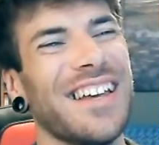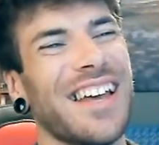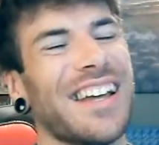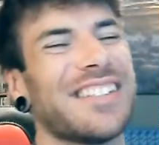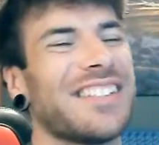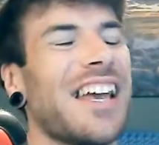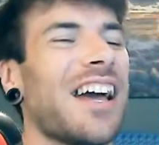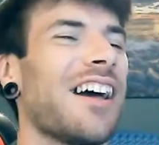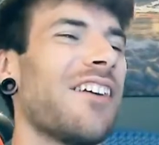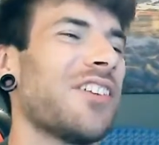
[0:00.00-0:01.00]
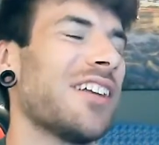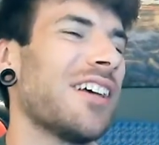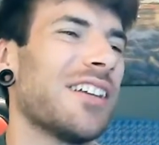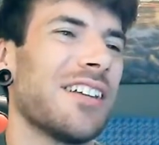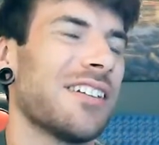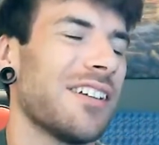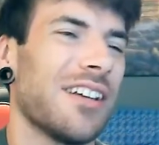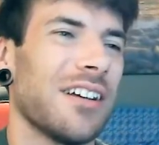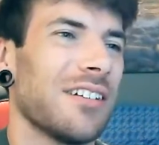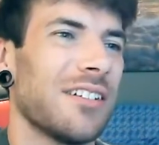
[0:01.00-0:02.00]
It's yeah. I mean, it's
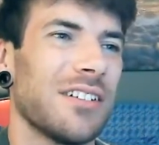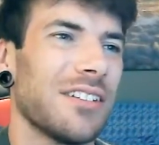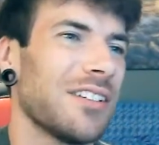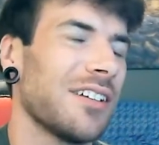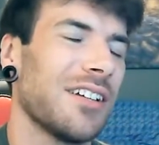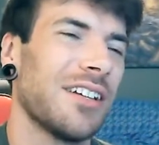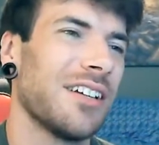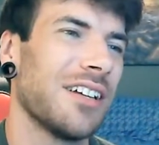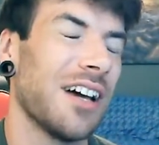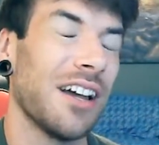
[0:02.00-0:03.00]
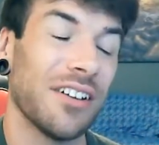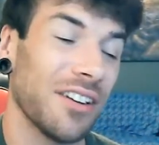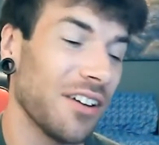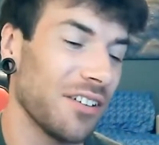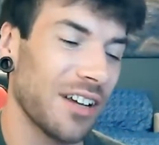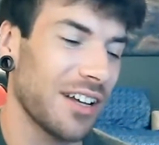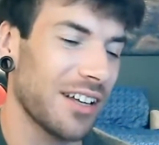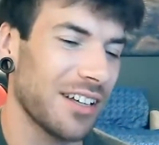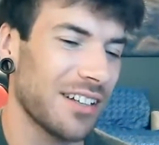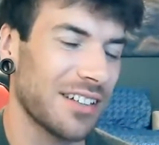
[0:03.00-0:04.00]
I don't know.
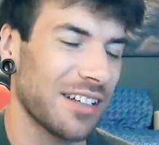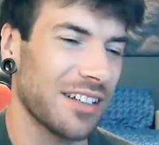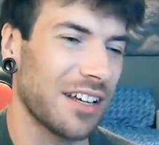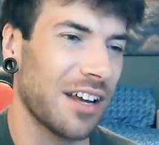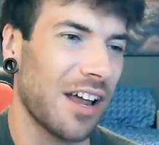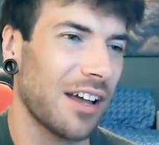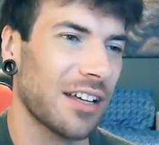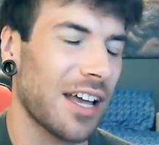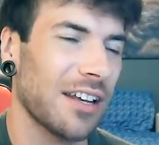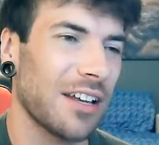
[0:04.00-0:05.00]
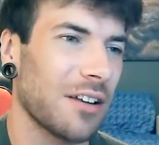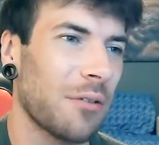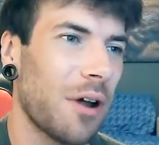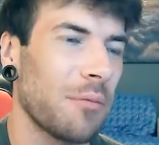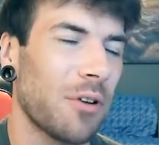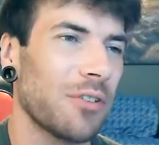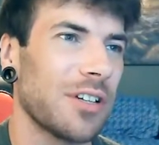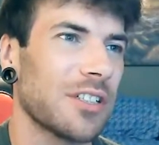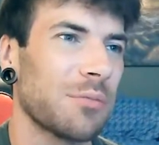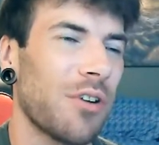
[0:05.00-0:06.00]
It's yeah, again. I'm not really
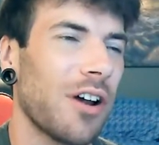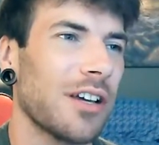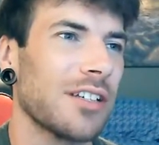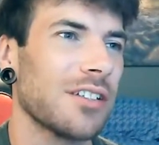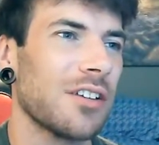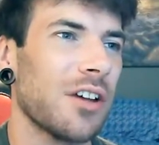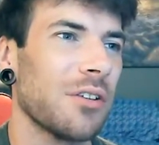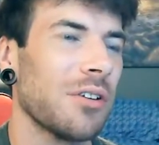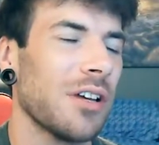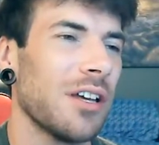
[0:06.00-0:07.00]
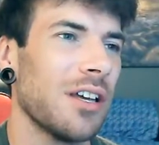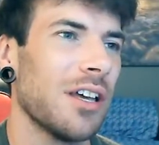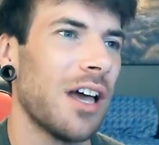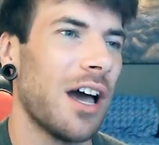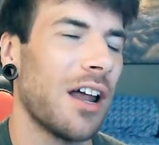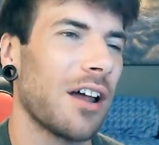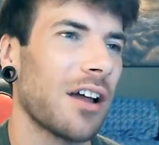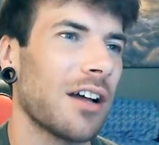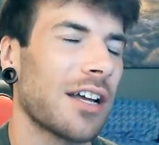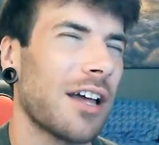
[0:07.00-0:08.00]
surprised.
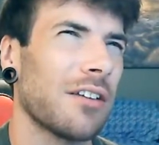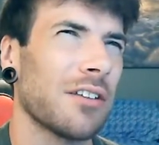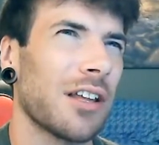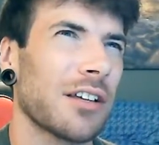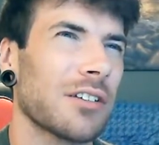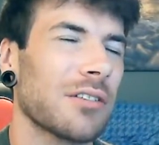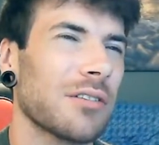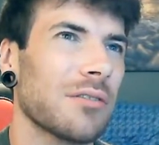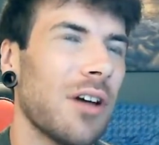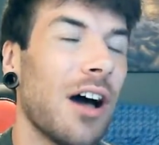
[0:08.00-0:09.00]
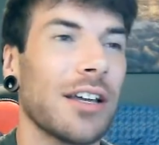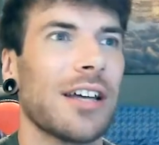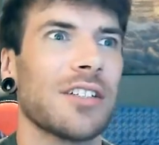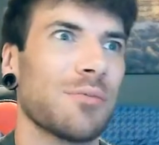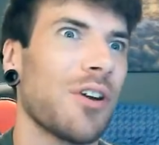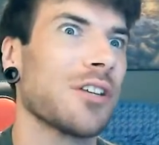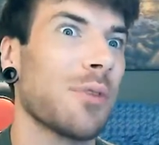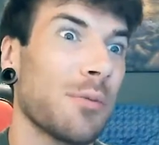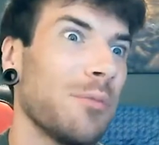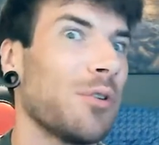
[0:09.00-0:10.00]
I get I get surprised
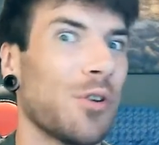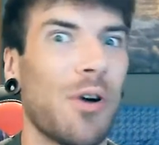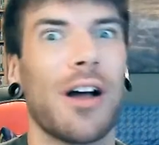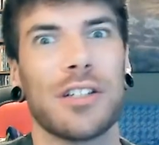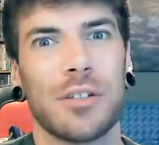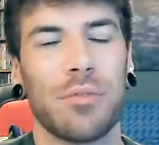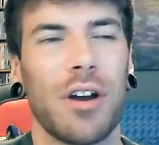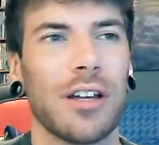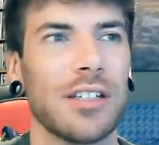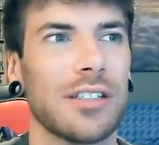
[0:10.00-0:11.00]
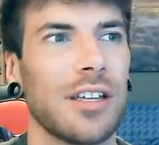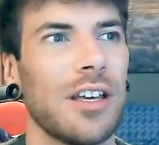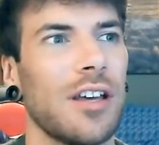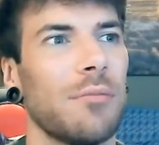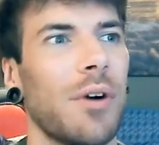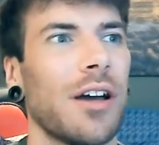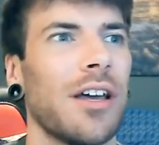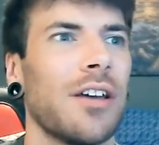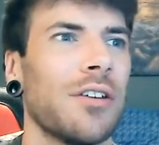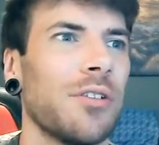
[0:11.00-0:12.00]
by people who are surprised by
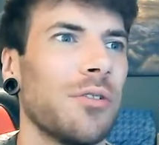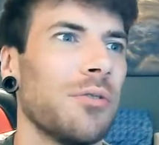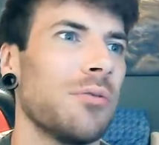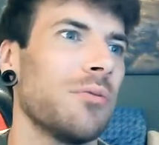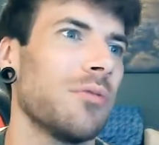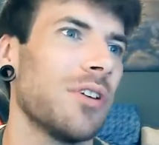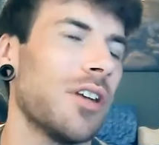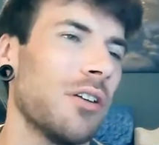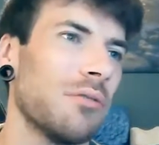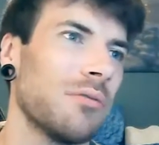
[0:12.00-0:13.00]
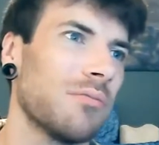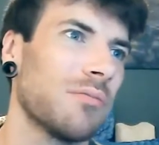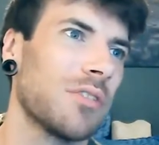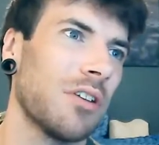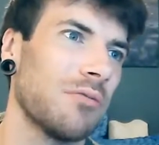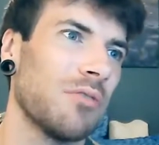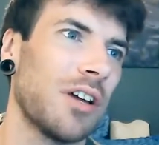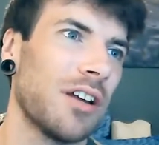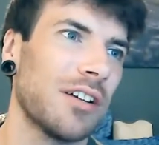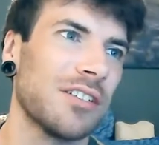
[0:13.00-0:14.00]
it, who don't
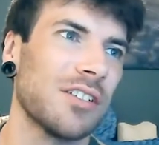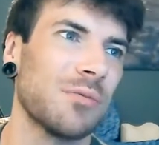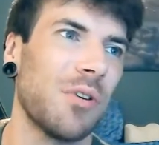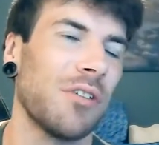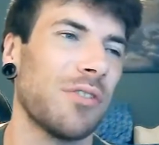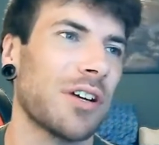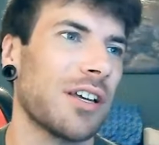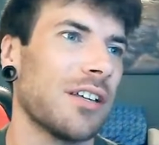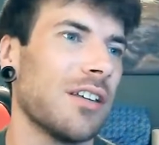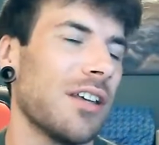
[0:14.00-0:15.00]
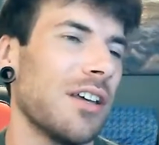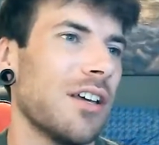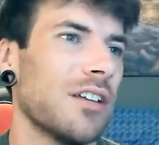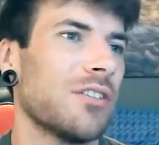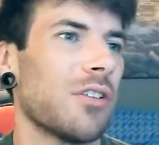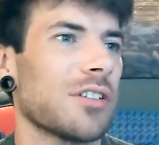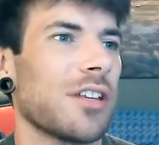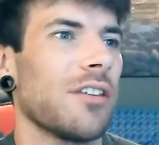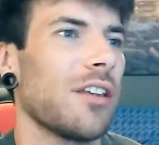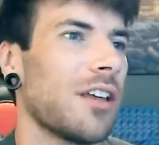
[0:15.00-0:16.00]
realize just what a fucking toxic
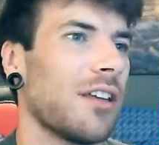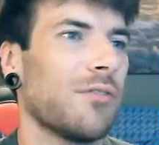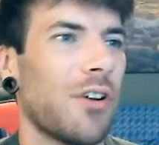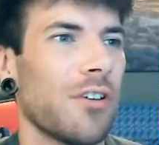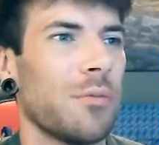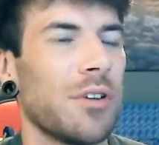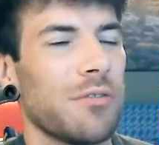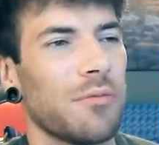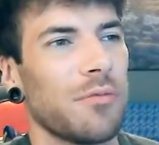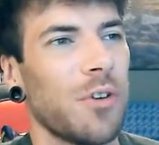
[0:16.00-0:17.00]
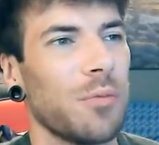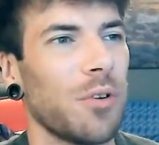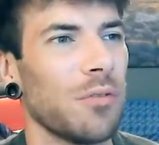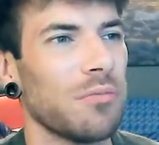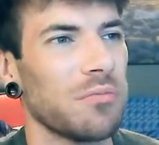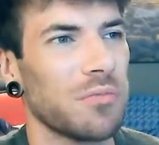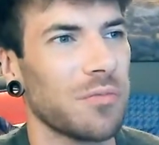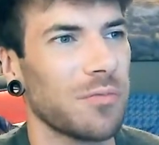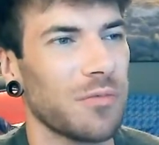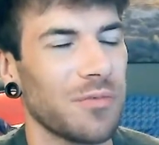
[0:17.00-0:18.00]
environment football
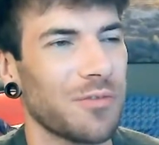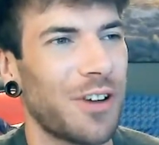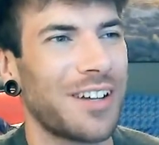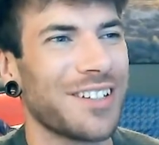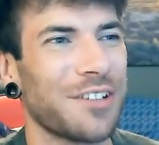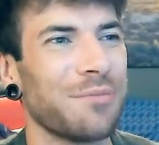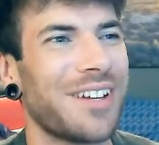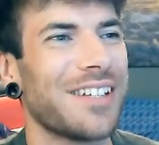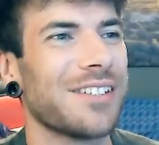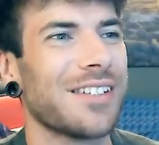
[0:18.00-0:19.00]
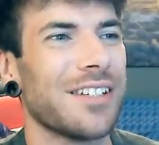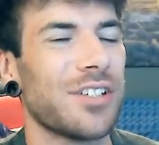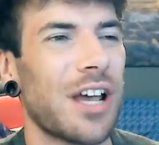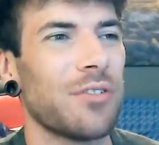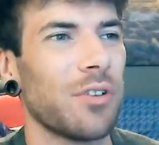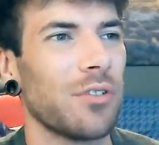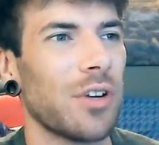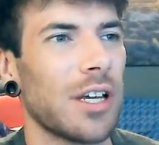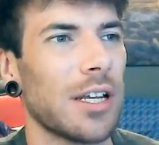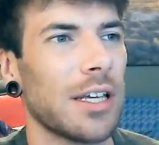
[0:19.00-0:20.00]
fandom is in general.
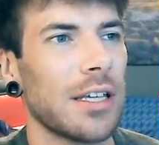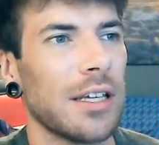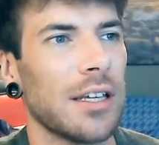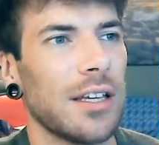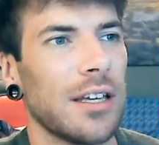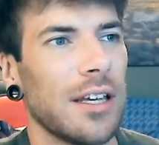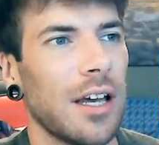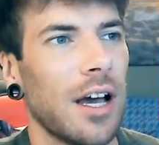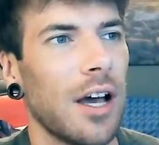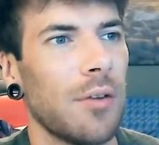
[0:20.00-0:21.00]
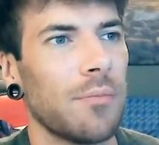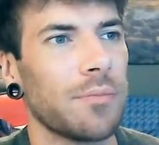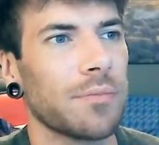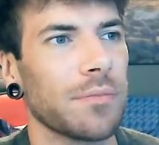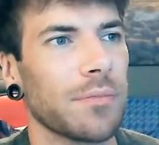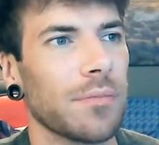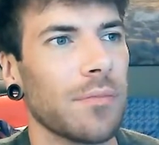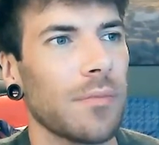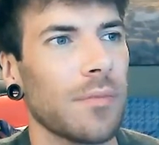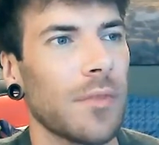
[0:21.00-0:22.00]
Really, um,
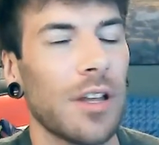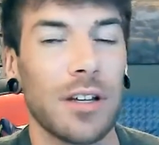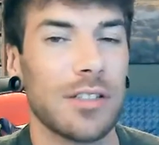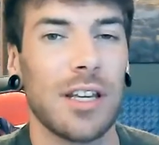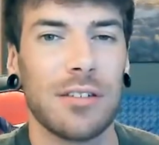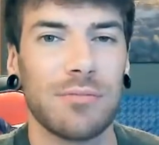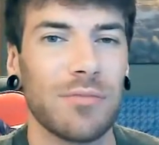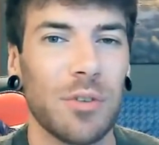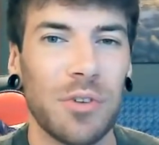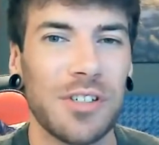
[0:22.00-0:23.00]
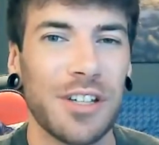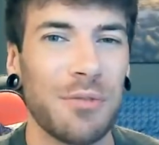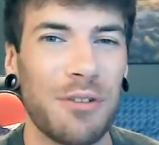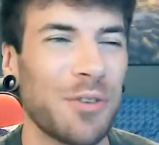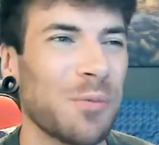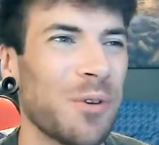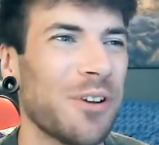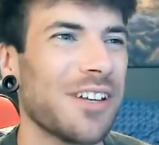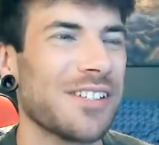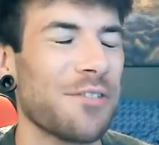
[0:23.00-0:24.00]
like I said, the worst thing about
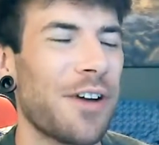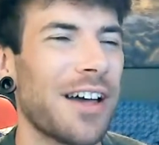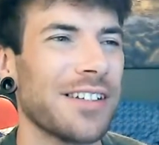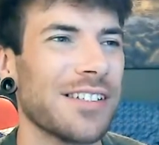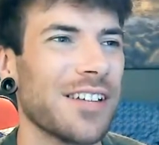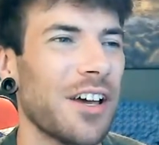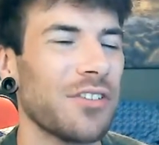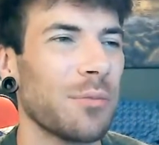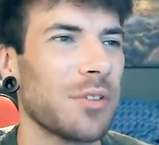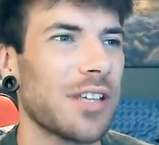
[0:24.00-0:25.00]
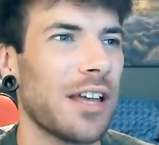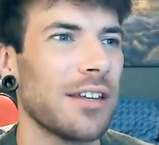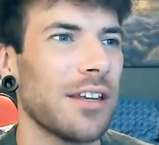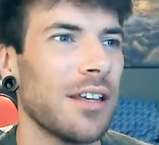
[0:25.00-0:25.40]
football is the fans, 100%.